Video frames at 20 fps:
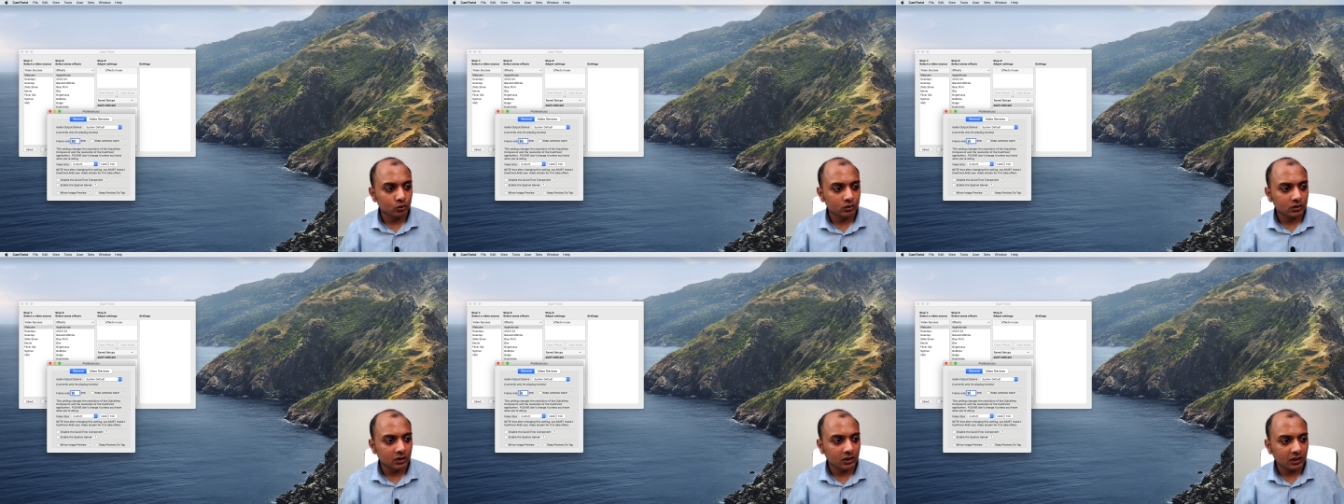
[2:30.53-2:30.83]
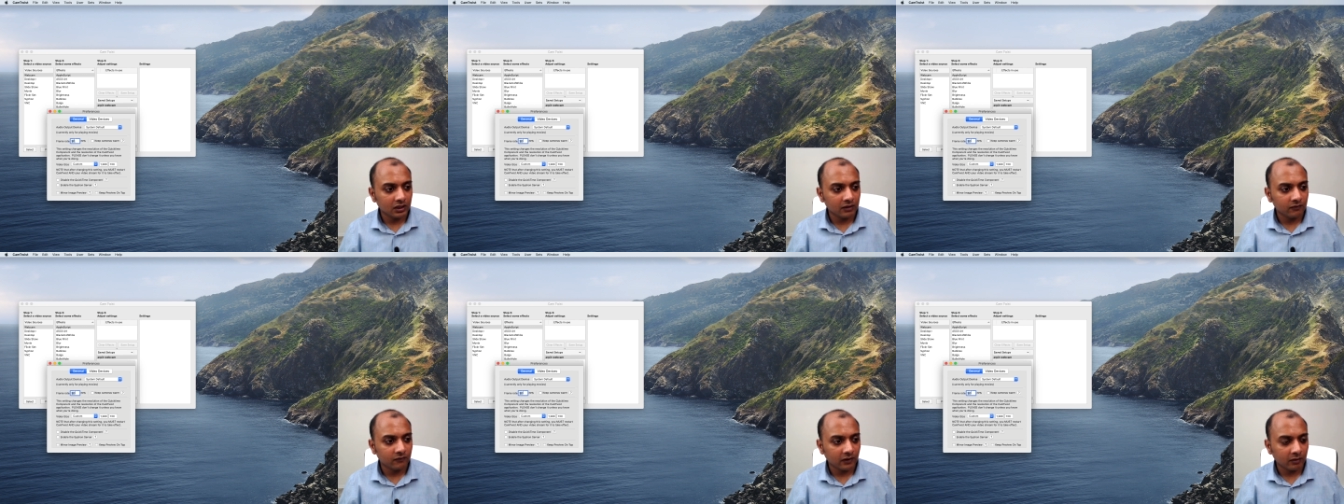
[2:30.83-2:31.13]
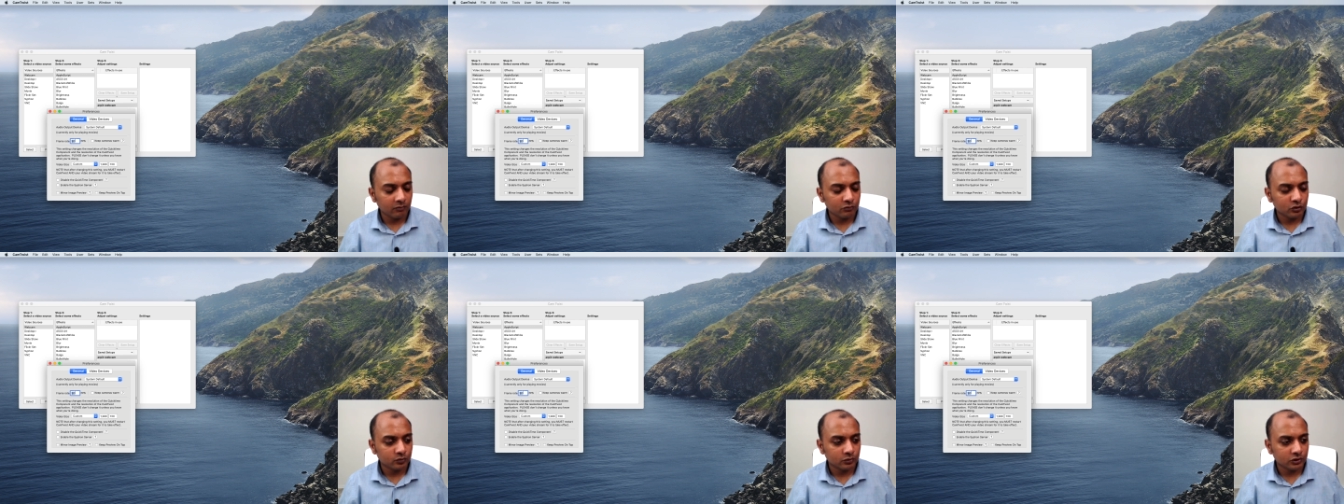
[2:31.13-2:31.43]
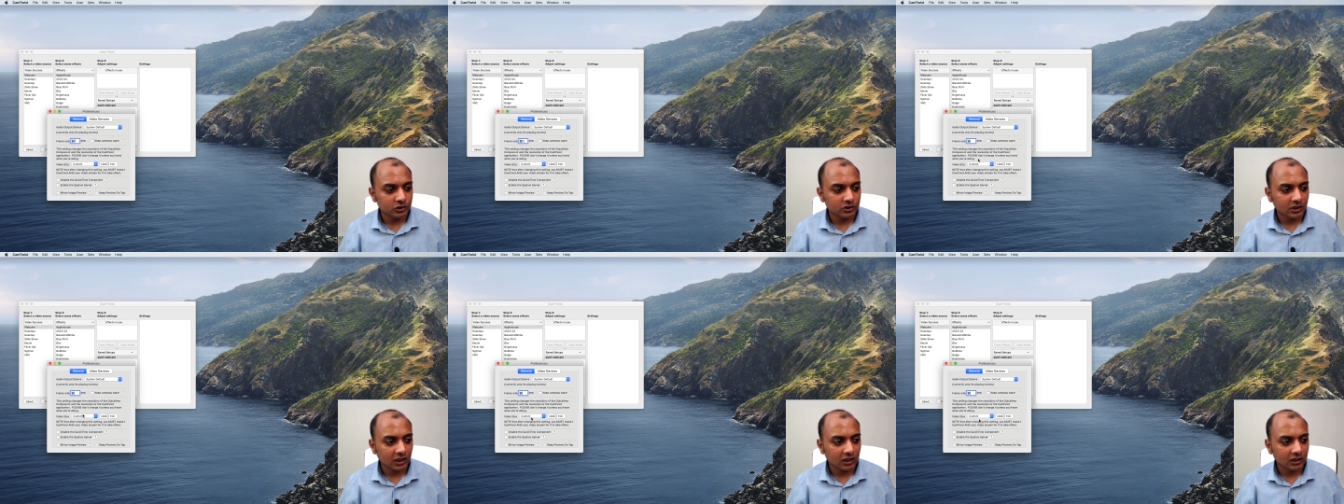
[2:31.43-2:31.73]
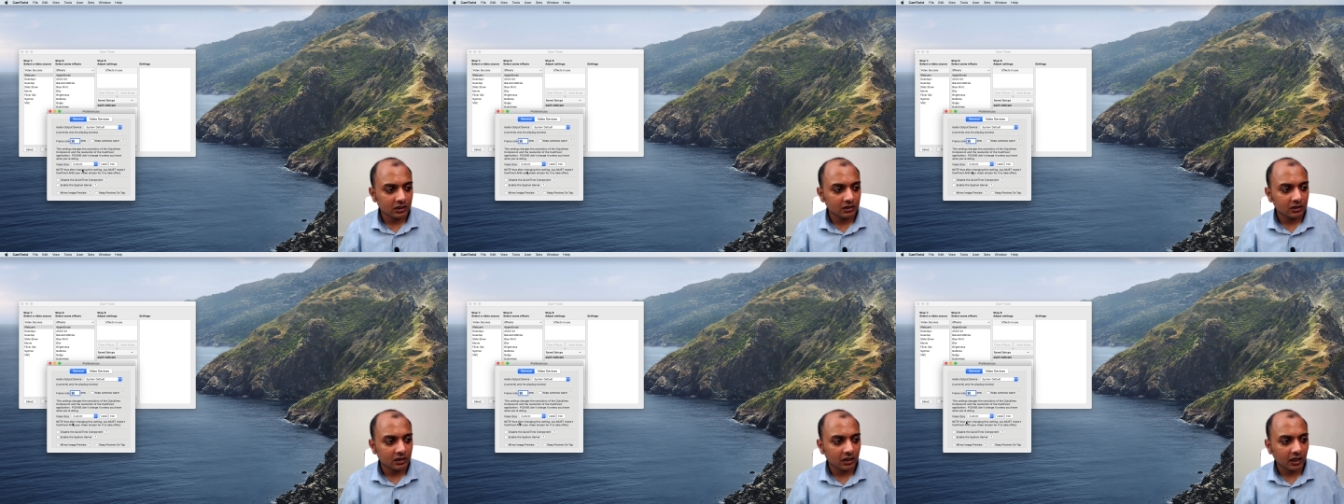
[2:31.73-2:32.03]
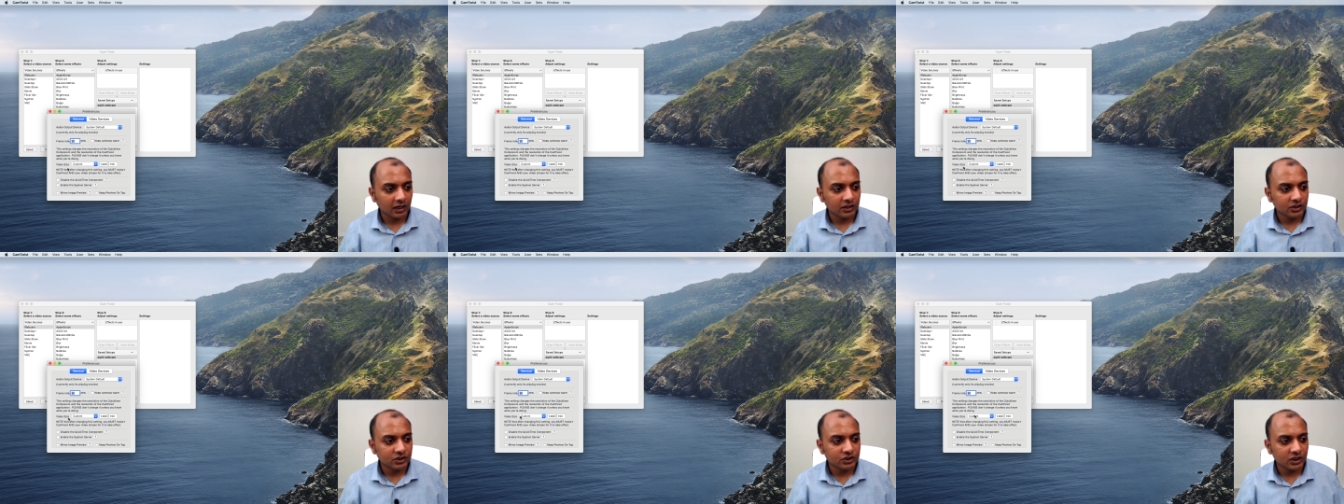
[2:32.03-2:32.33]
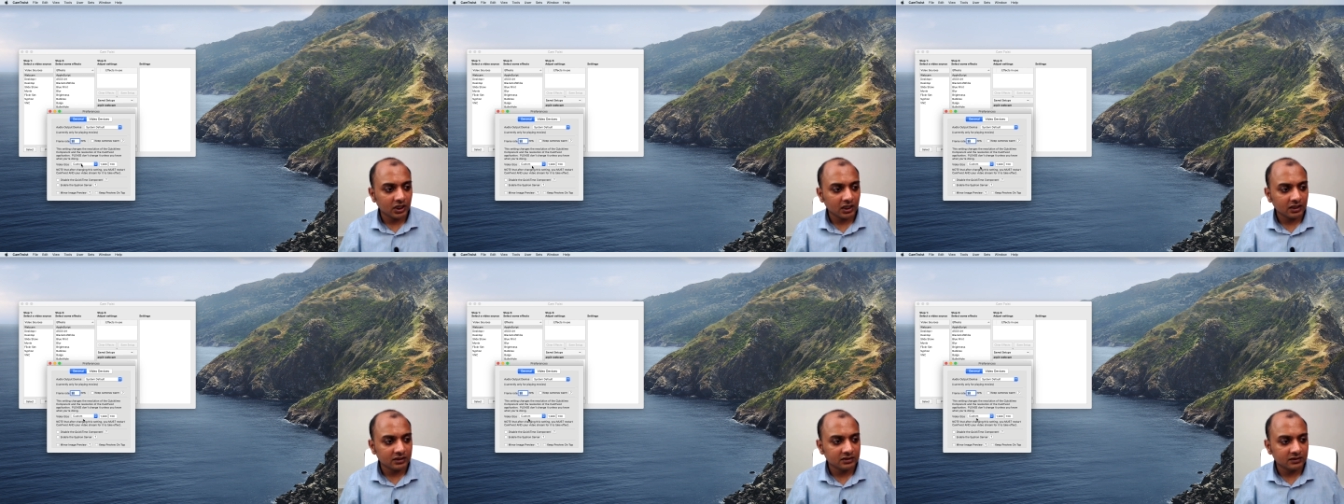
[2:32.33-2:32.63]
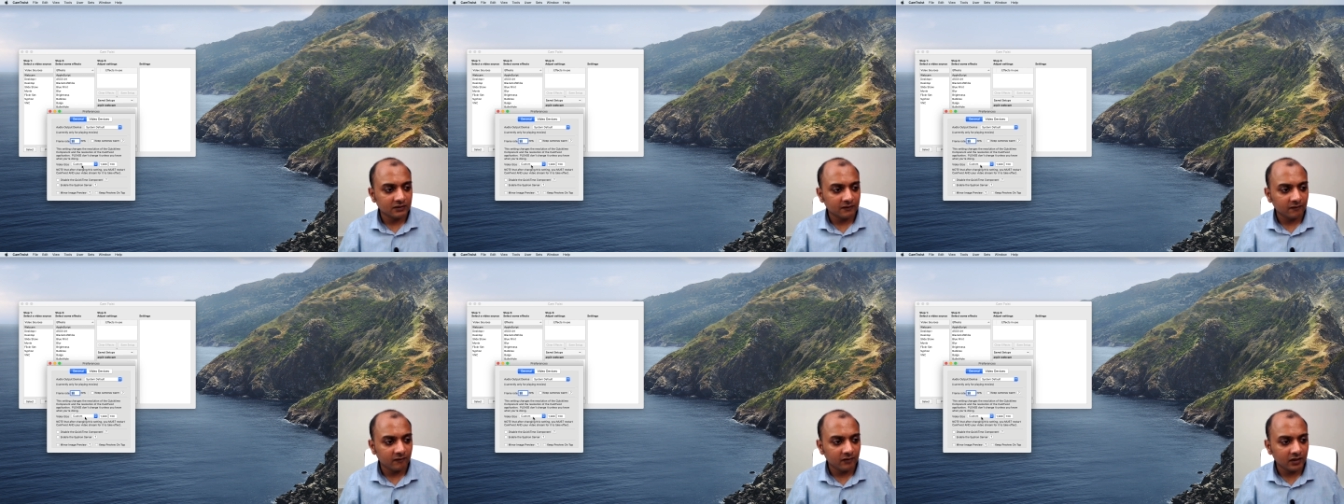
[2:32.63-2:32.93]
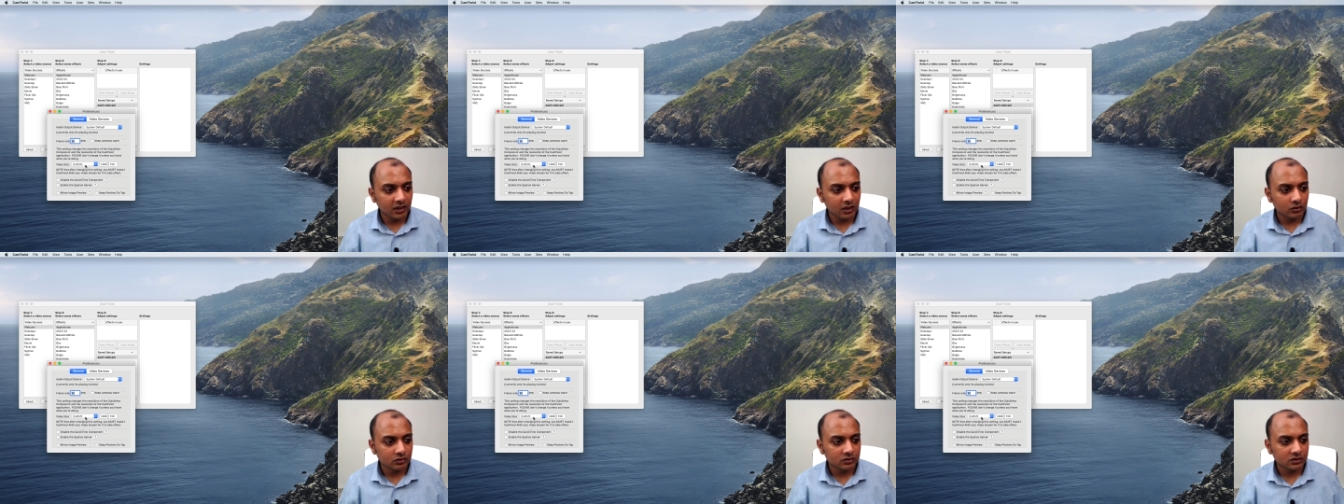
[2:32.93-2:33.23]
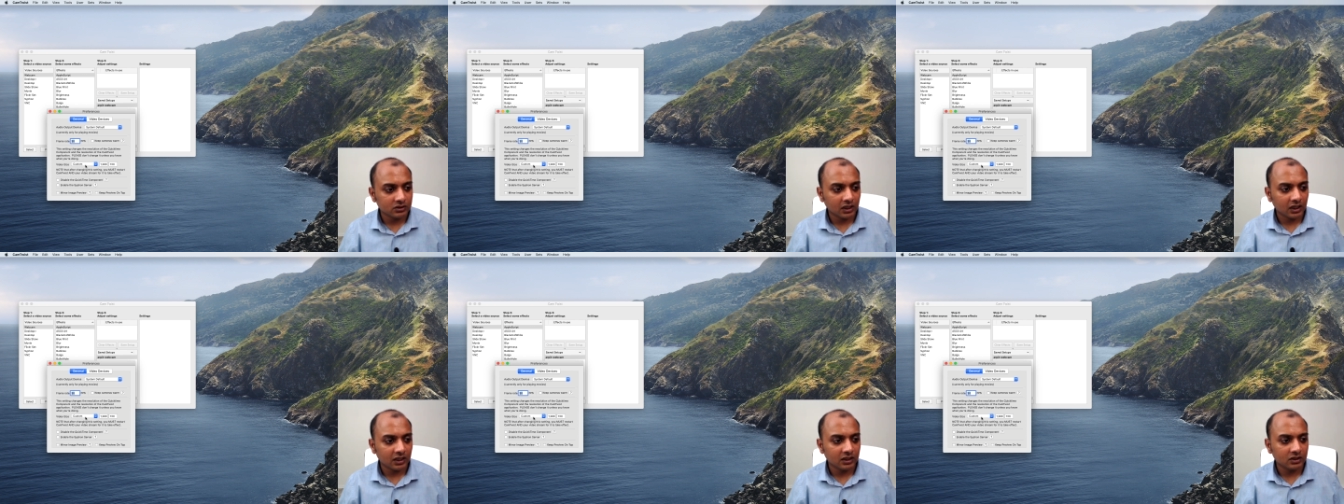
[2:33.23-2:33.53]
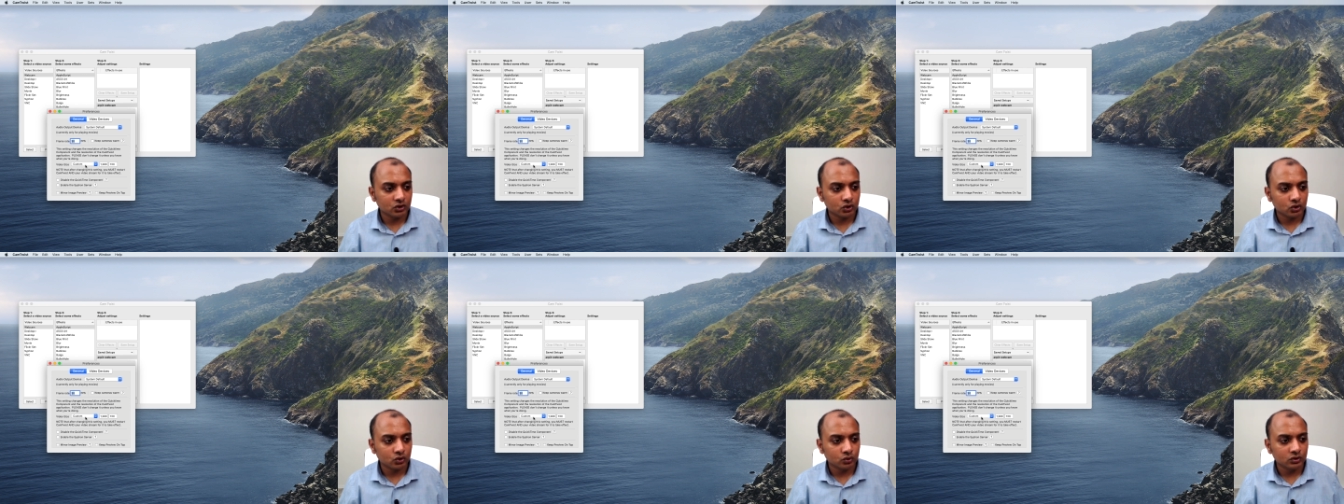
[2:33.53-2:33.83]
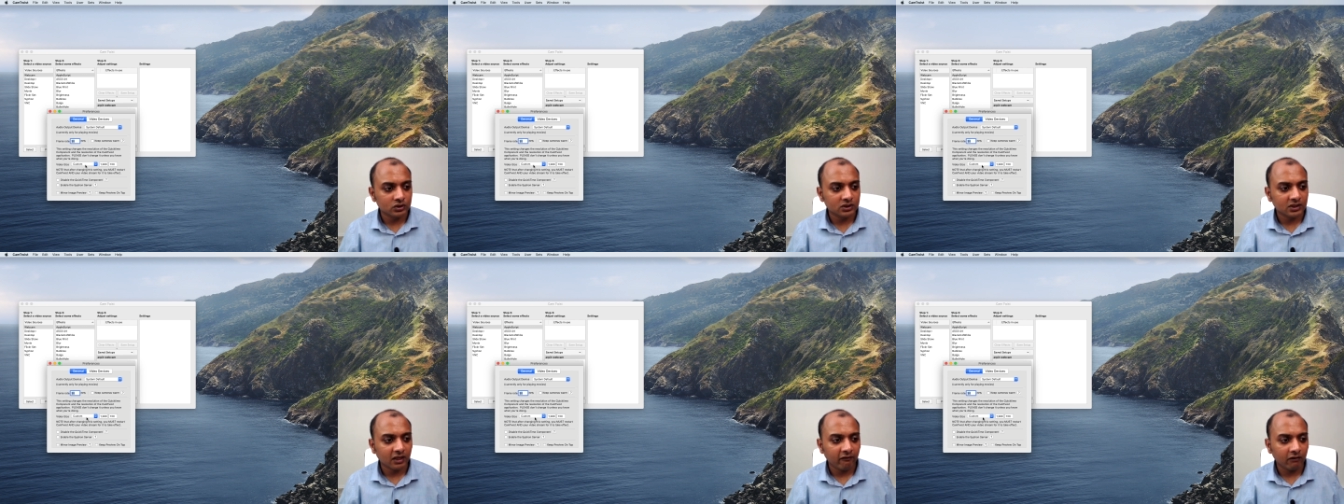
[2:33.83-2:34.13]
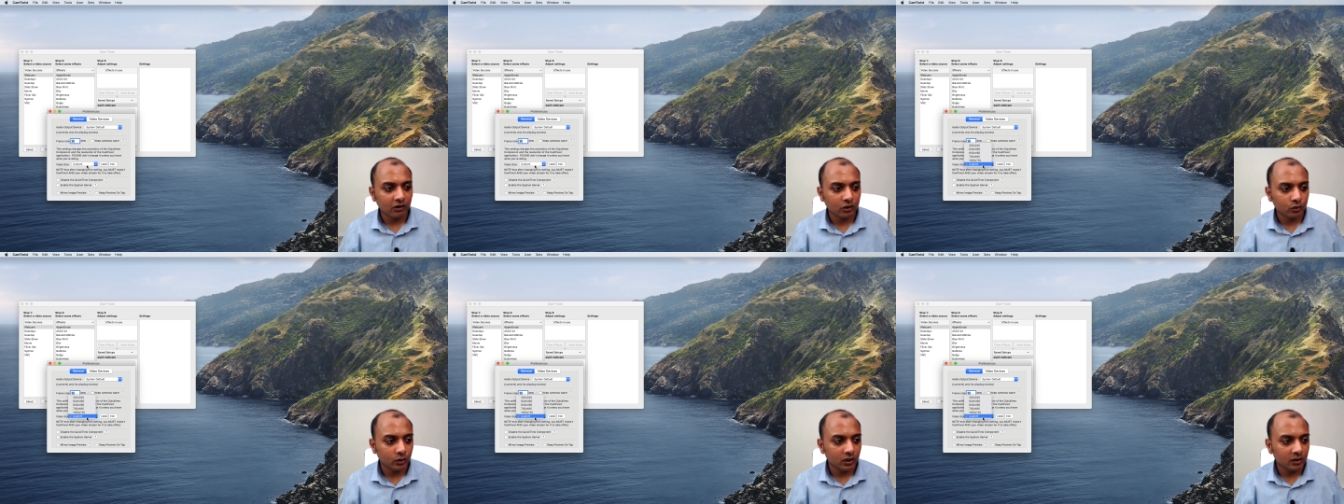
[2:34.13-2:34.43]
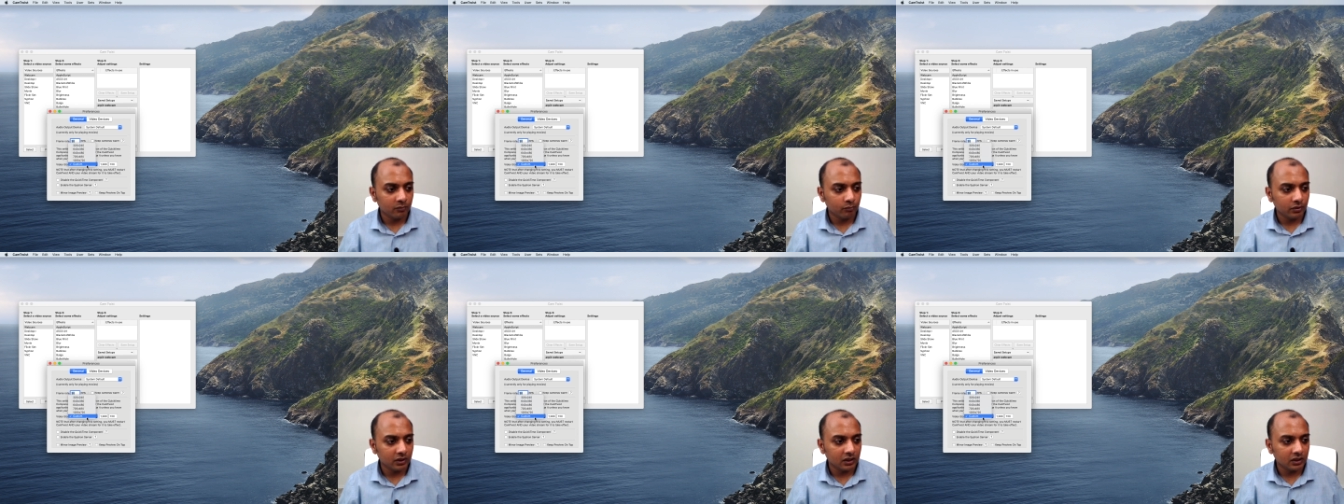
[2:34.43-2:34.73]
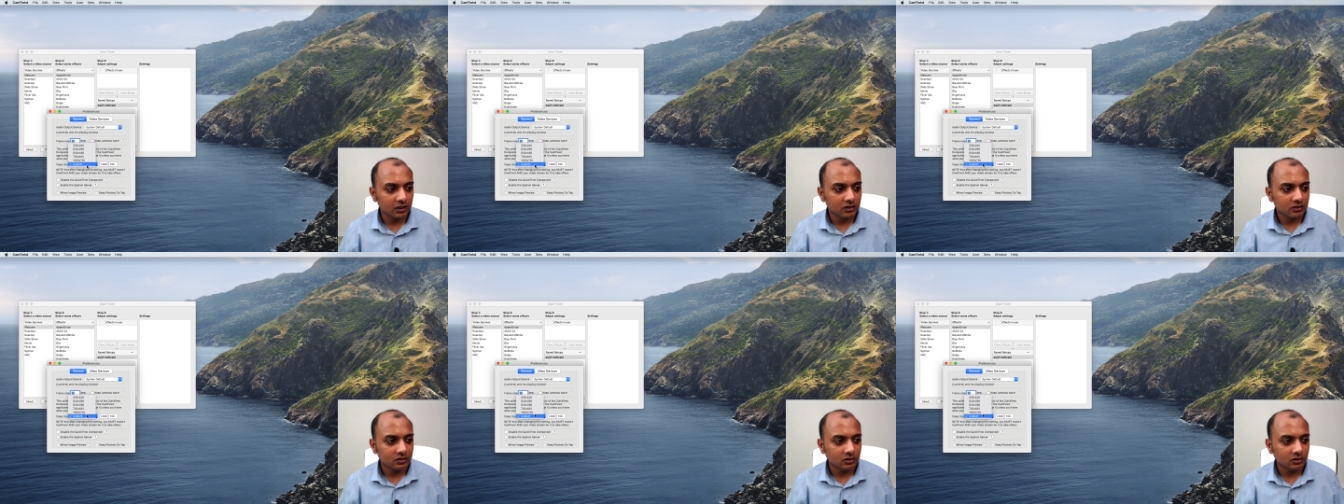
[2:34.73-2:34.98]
30 frames per second and change the video size to 720p.